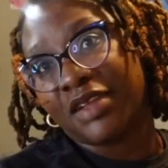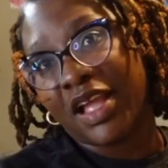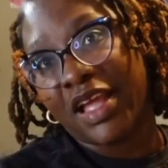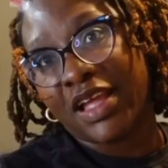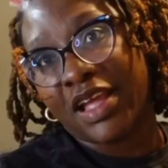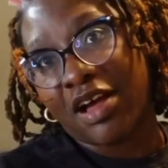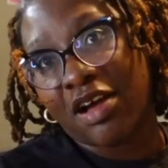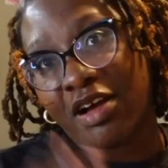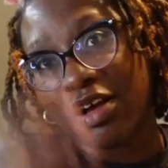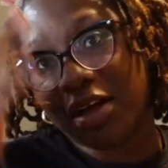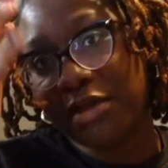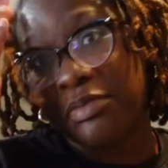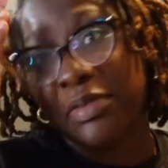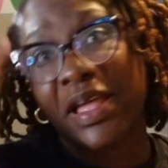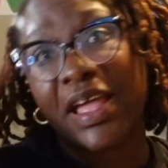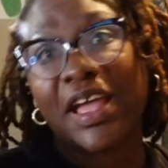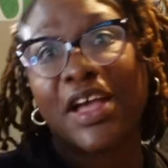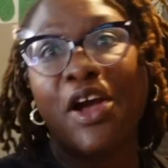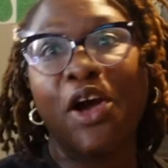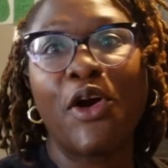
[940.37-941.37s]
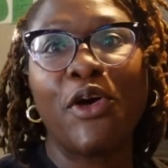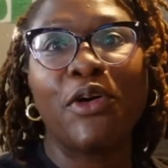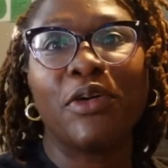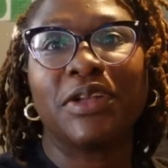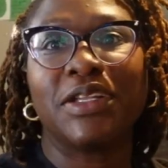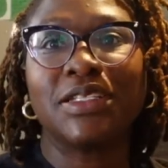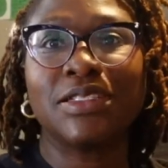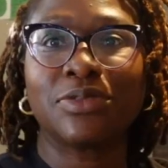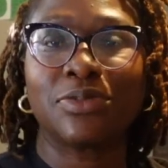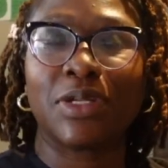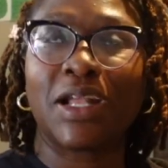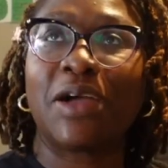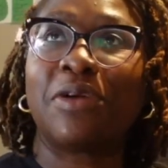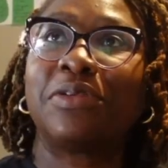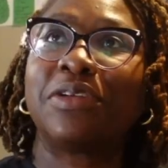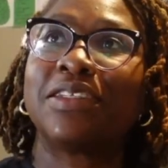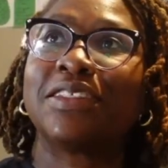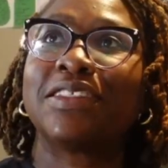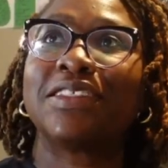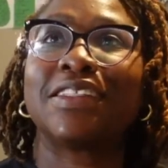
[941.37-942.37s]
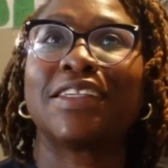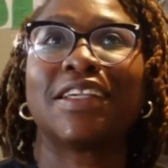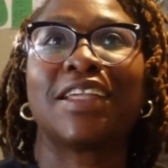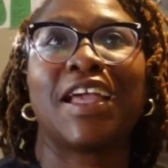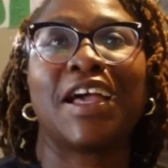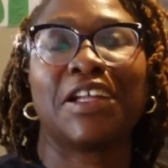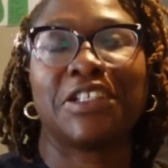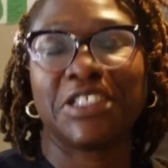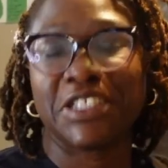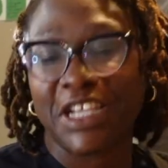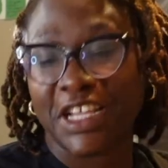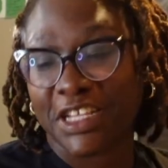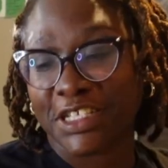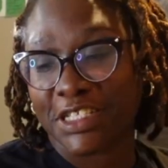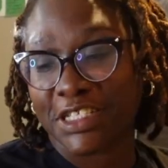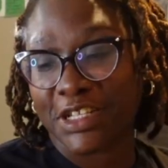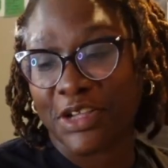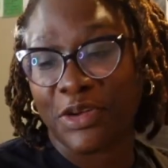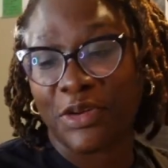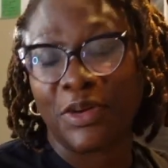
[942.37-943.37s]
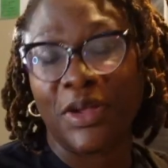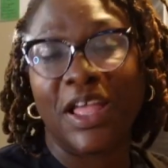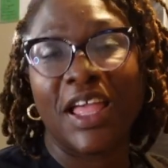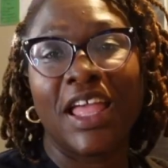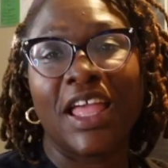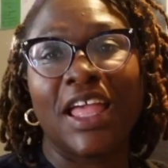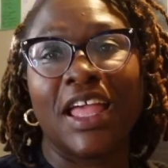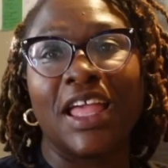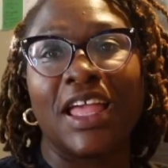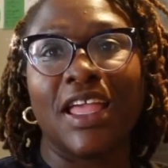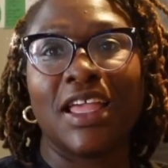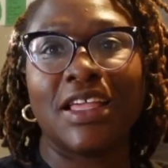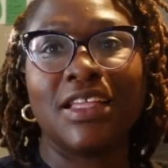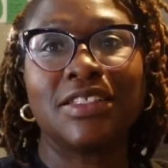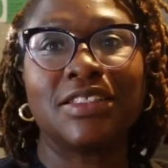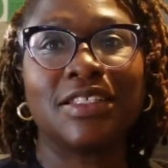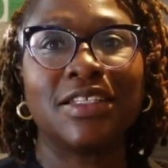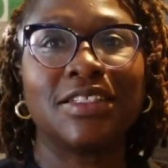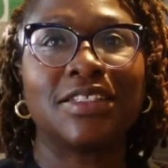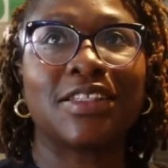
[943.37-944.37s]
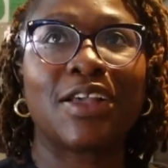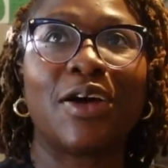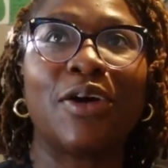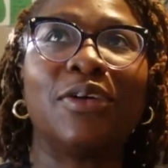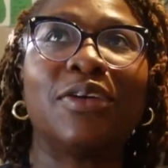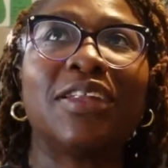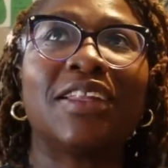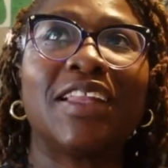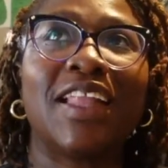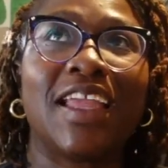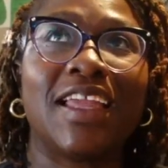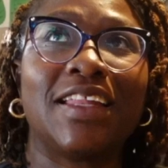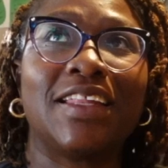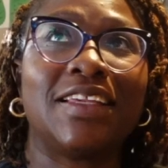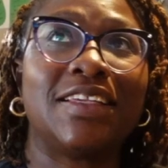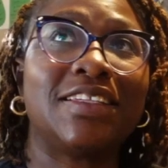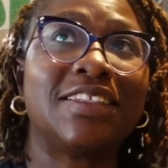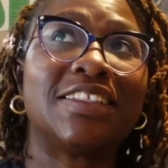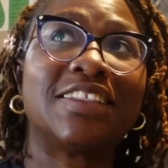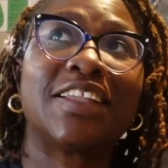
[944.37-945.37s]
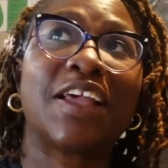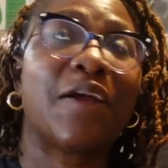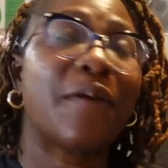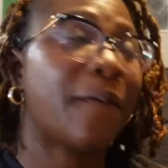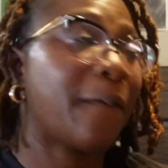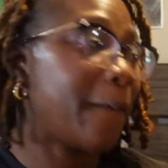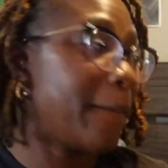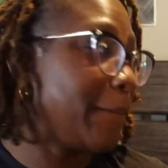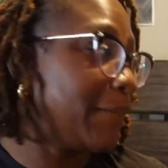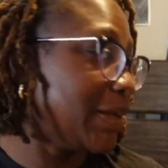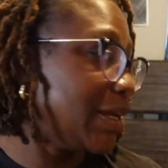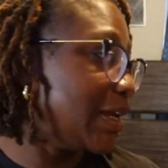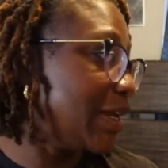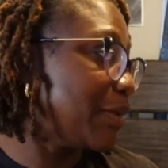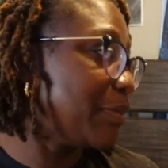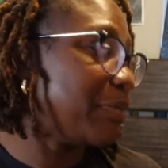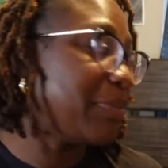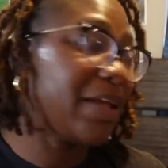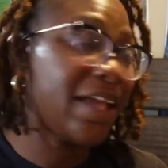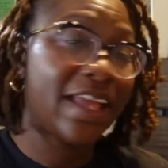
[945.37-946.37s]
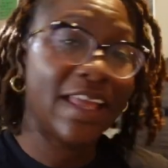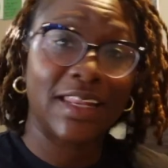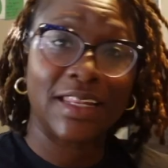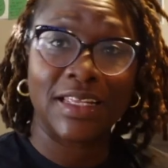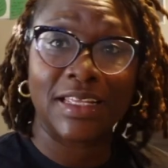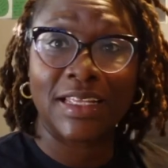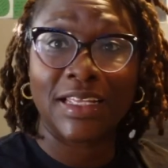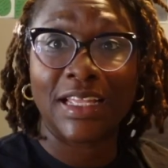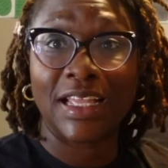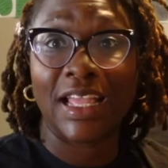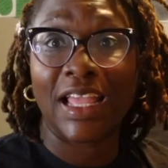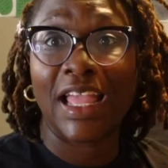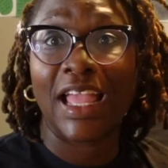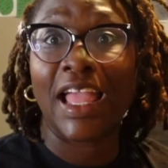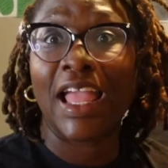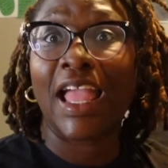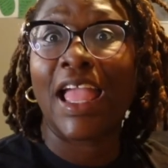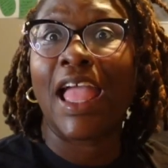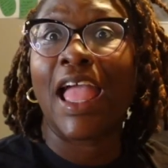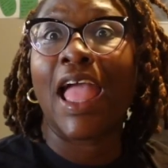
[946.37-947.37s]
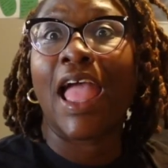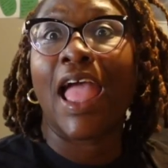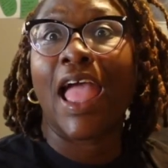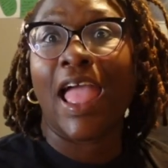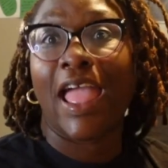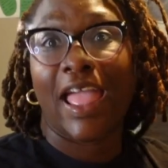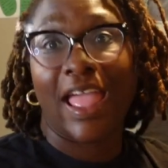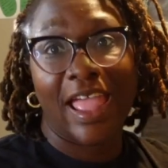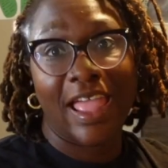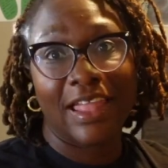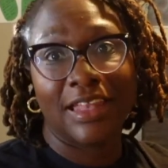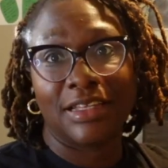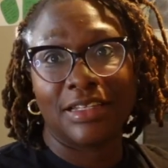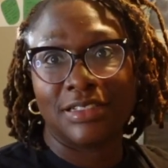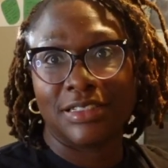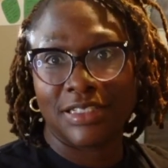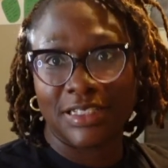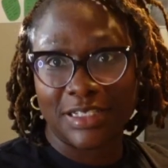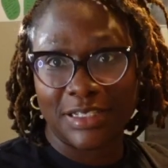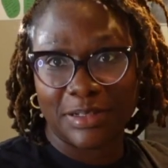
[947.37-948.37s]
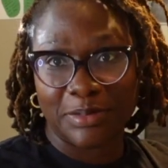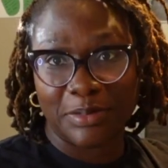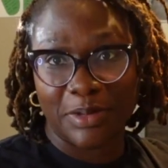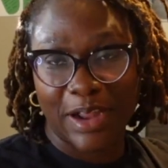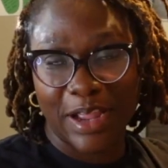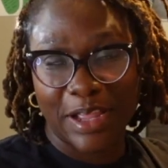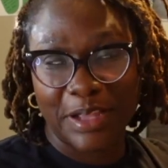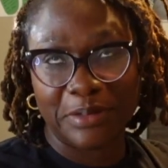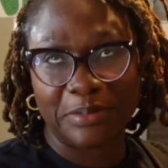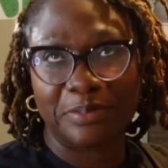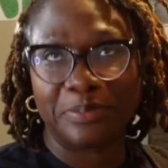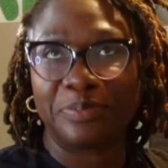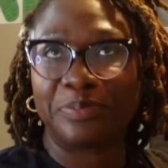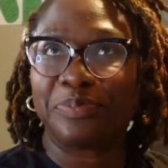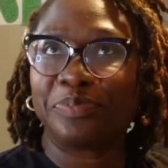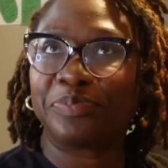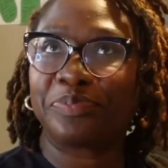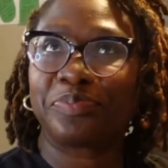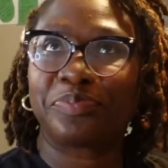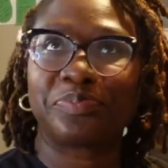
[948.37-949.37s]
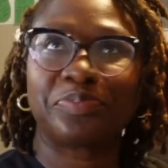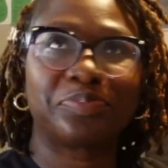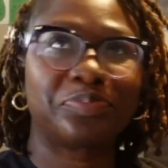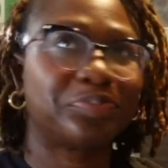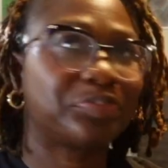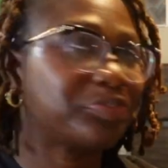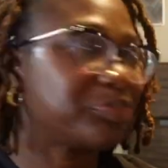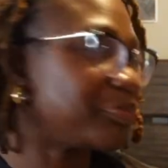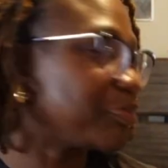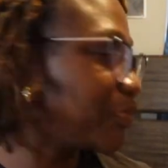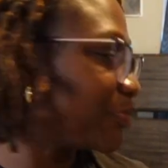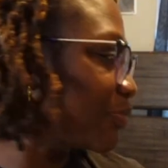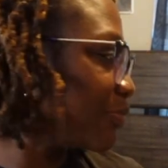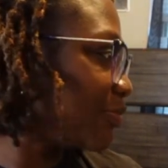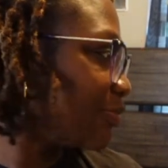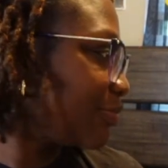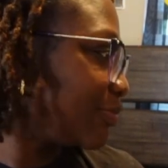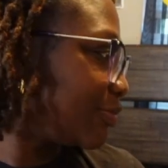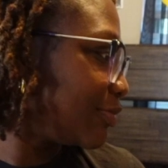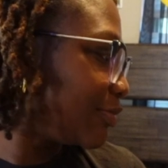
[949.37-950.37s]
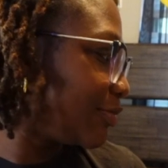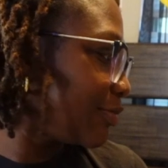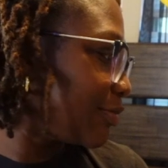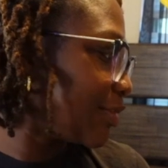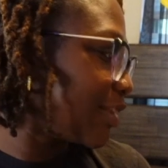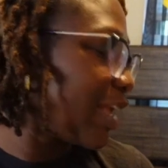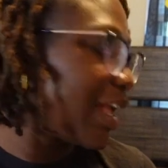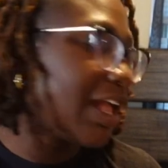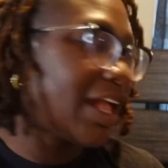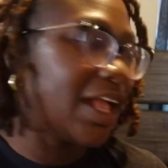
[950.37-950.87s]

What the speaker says: Hey, y'all, I'm back. Oh, this is what I wanted to tell y'all, child. So, it's these older ladies being petty at the gym, right? Mom, where's your tears?